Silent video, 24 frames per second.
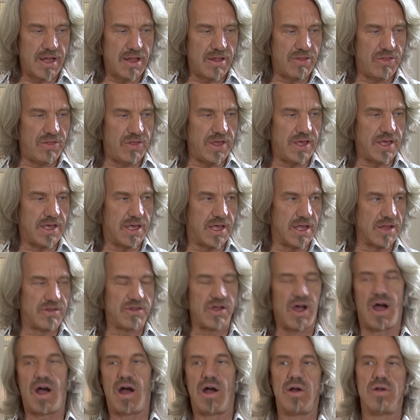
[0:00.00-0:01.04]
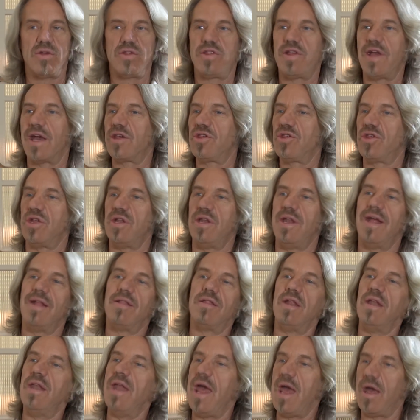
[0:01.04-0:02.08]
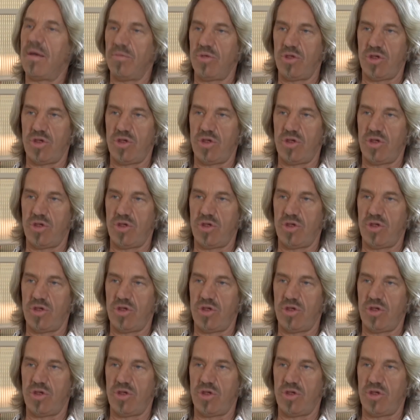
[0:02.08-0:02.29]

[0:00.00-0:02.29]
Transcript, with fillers: the guitar section at the NAMM